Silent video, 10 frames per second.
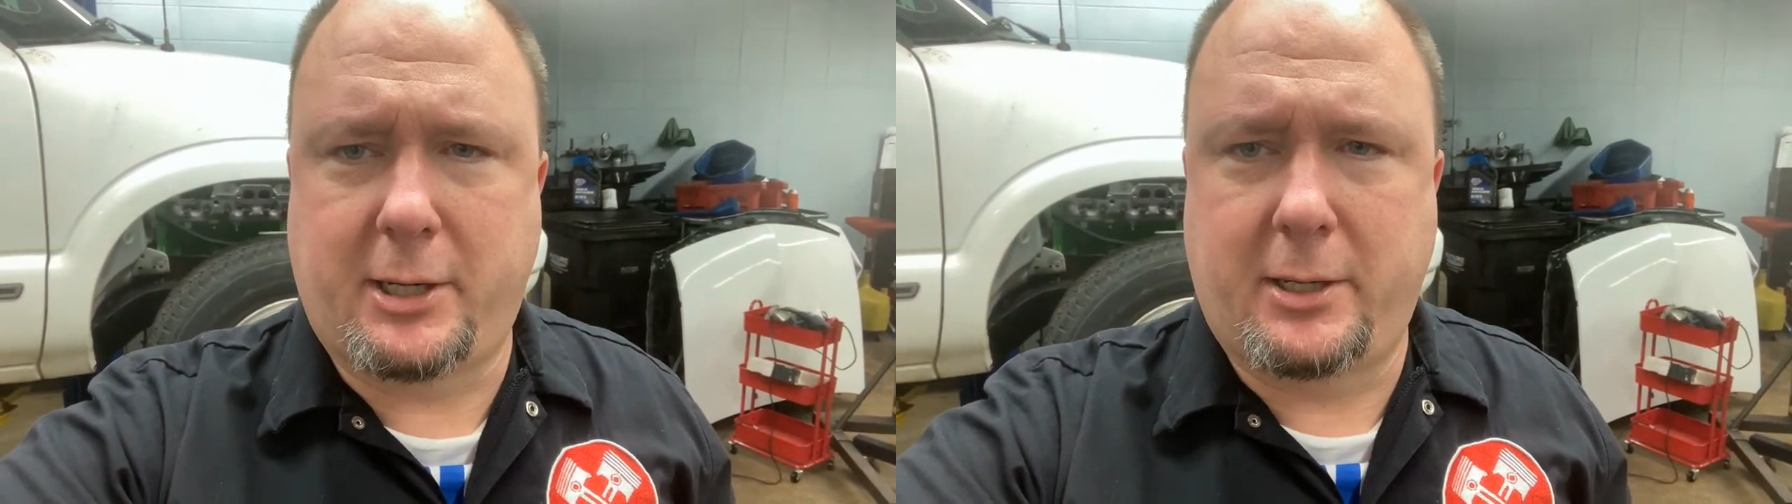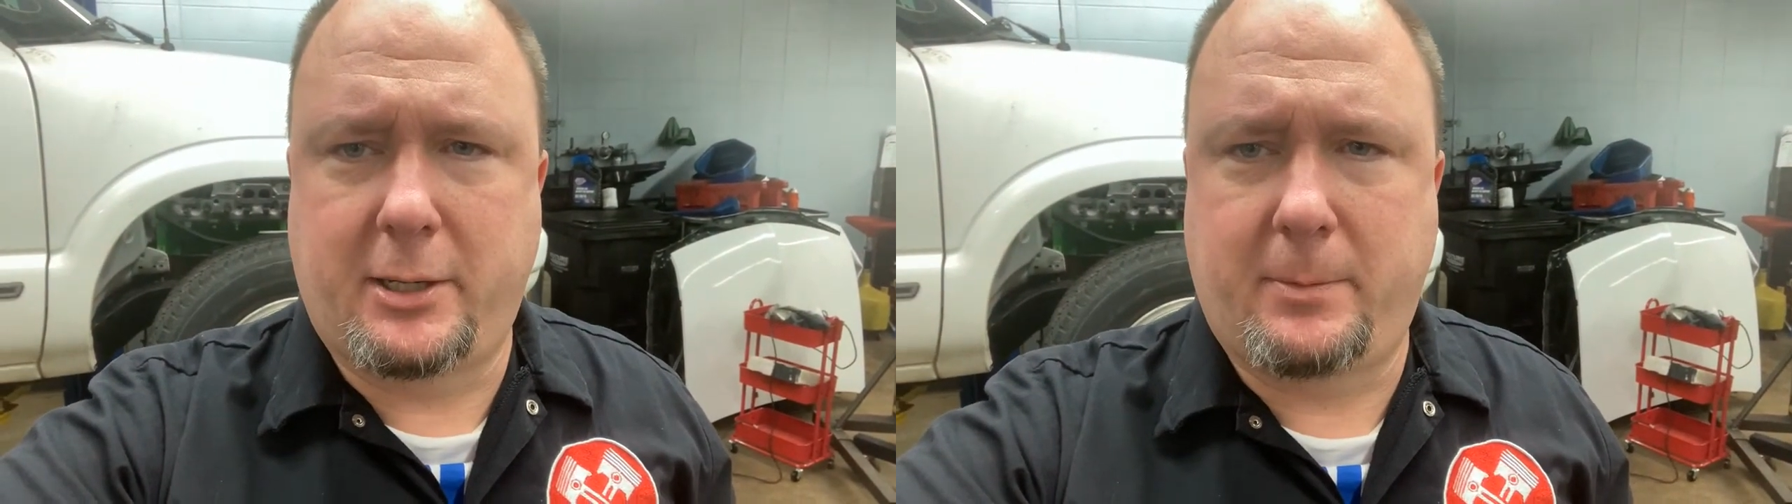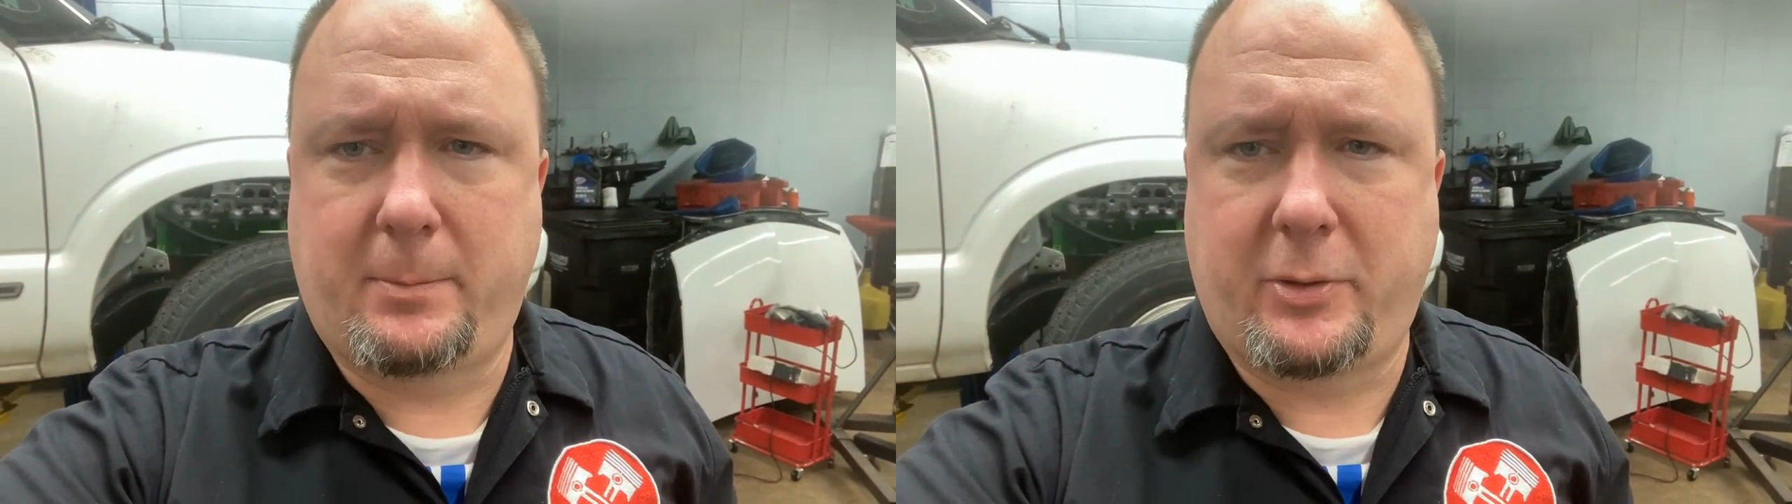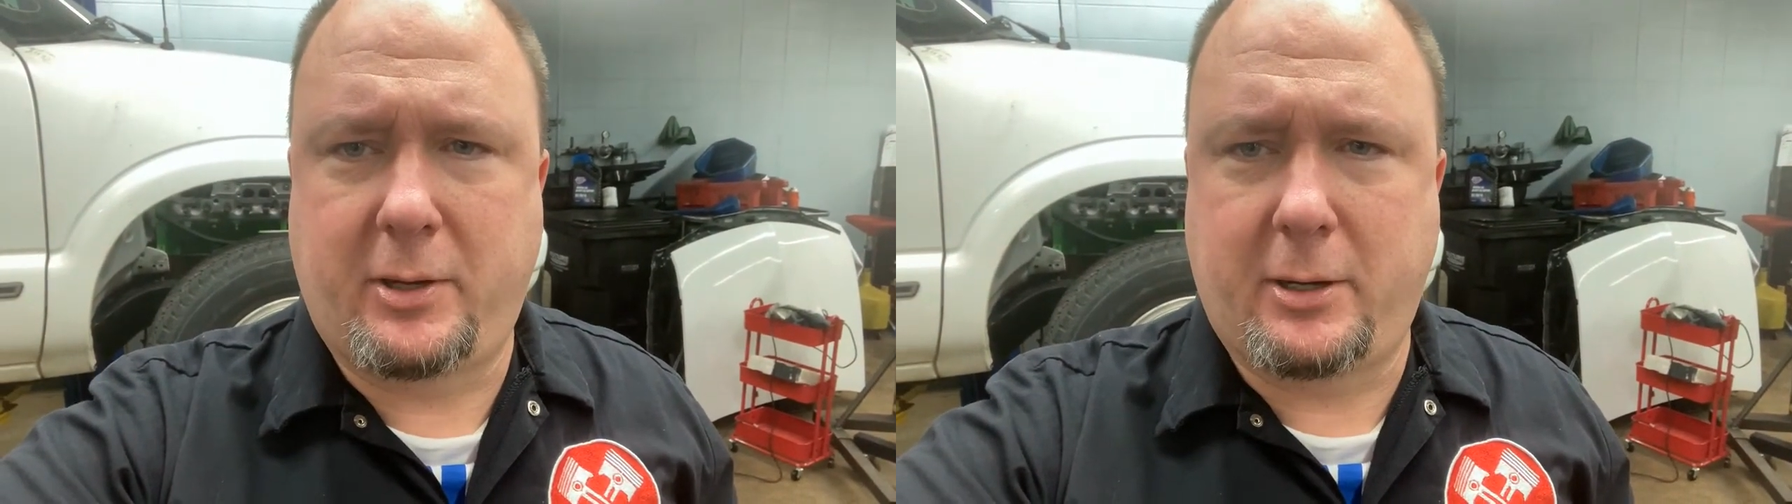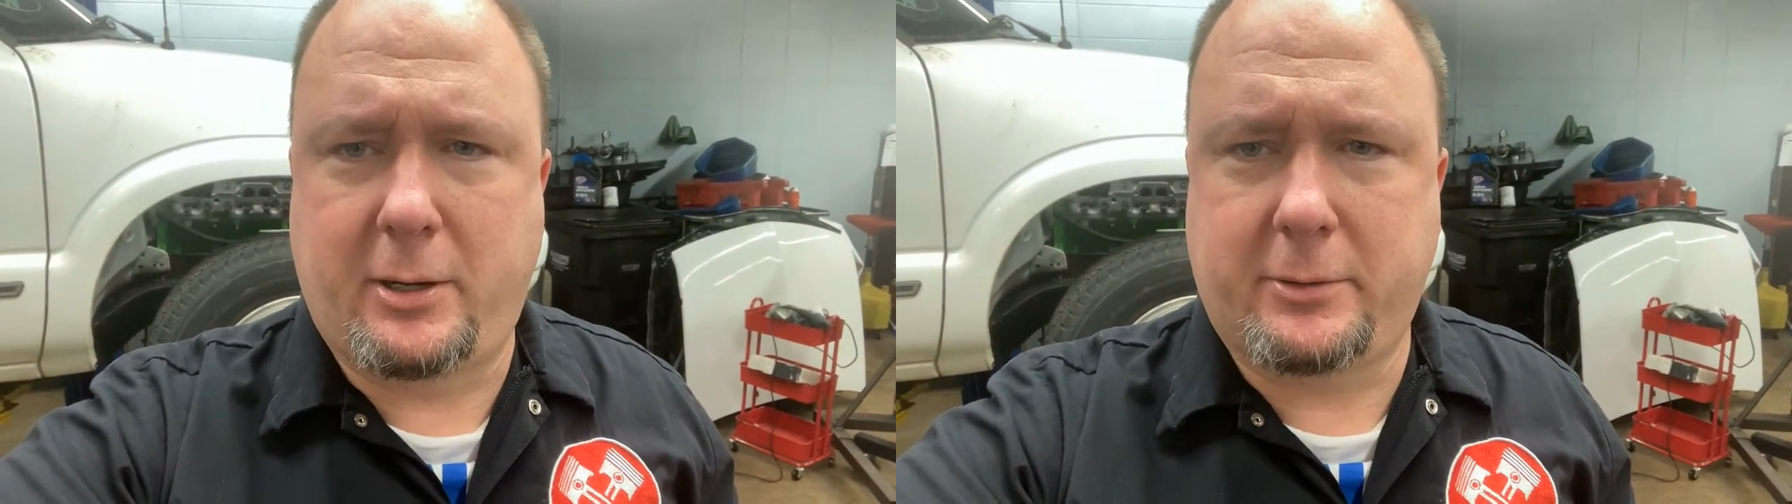I'm
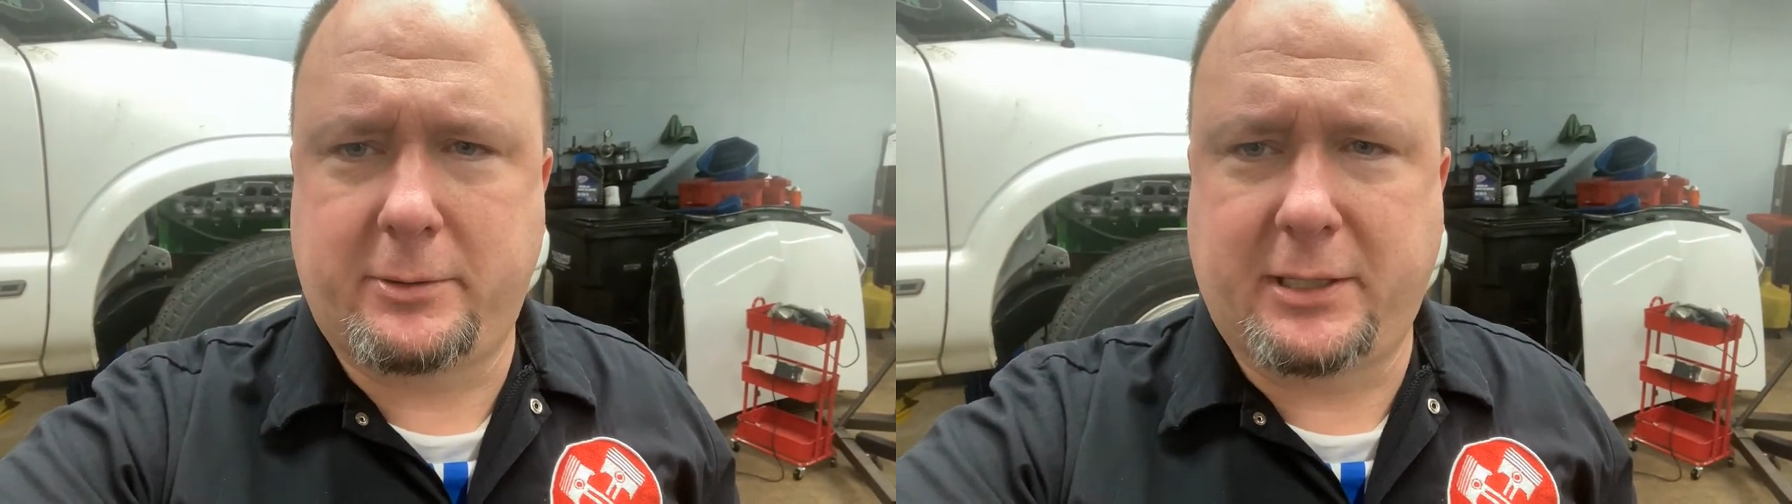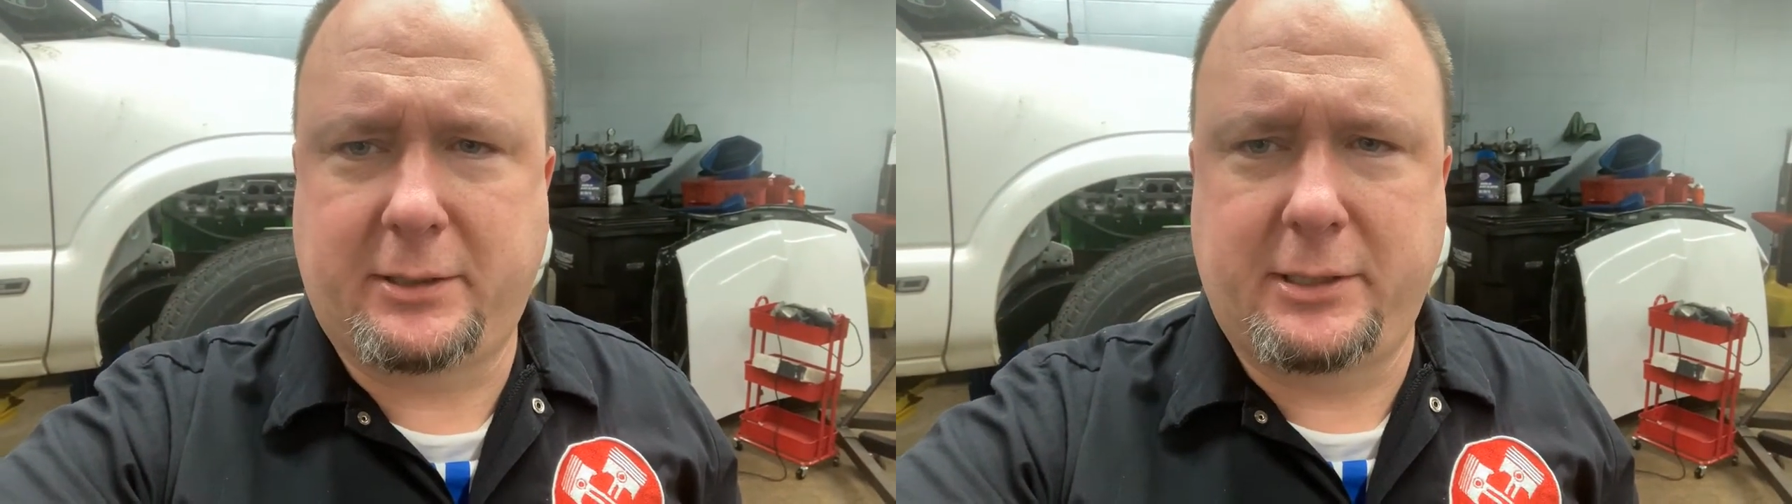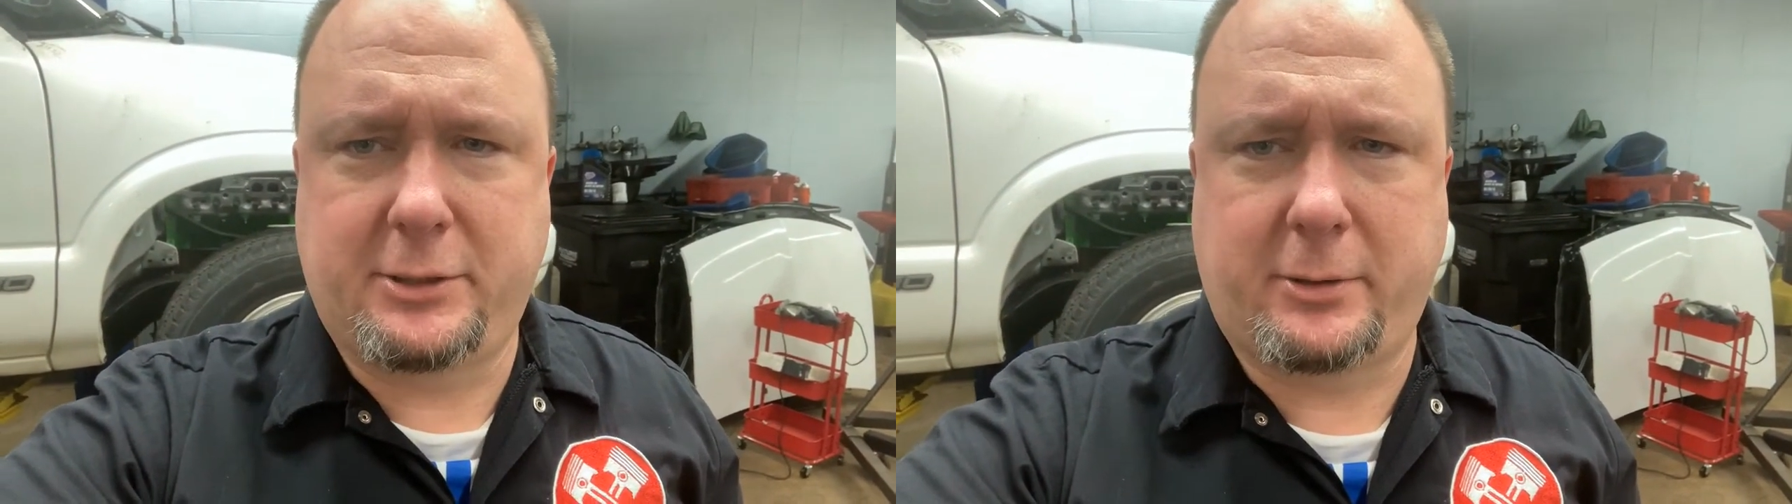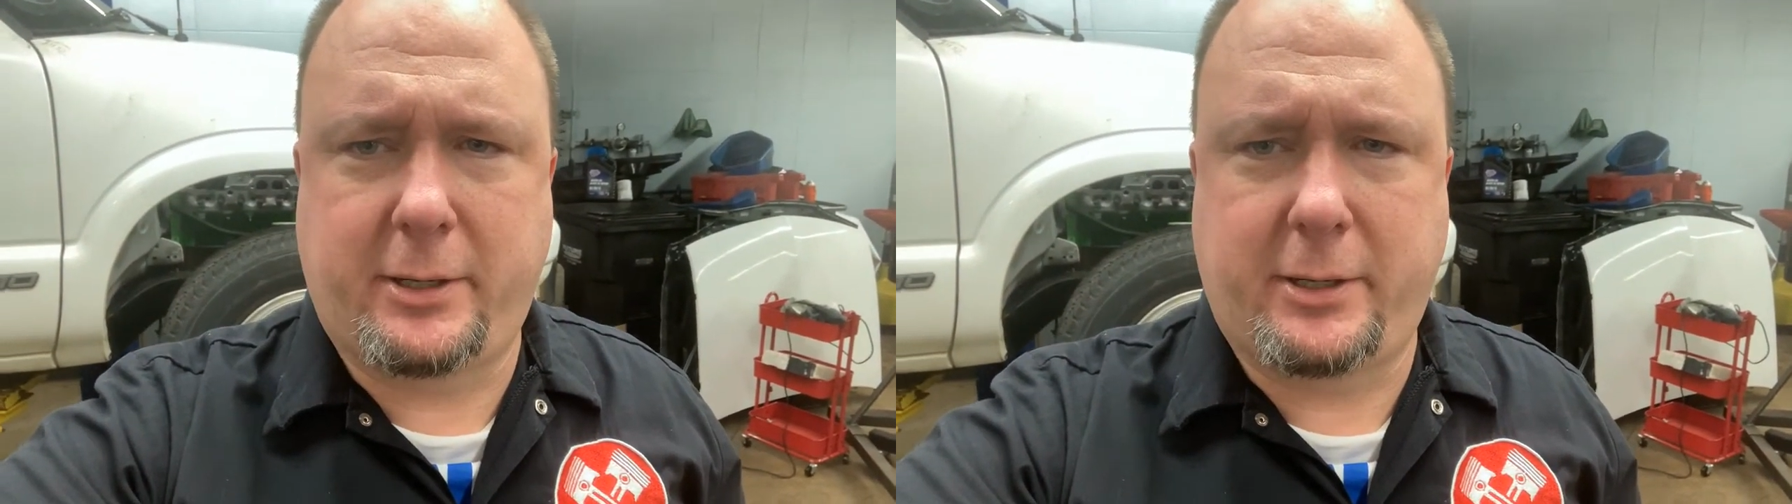the auto tech teacher